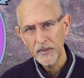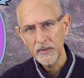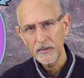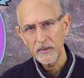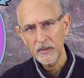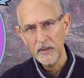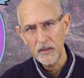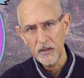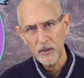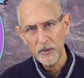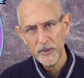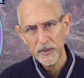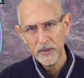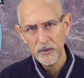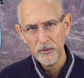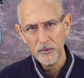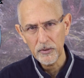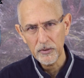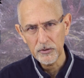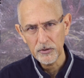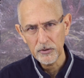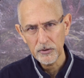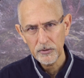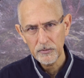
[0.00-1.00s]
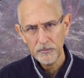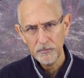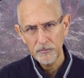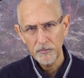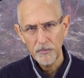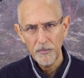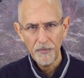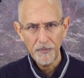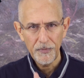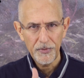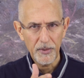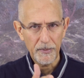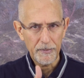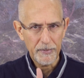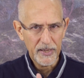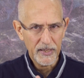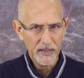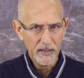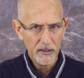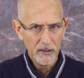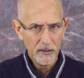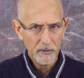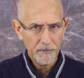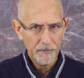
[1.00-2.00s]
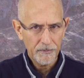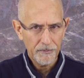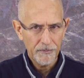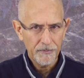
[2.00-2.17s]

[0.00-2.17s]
The lower causal, the mental,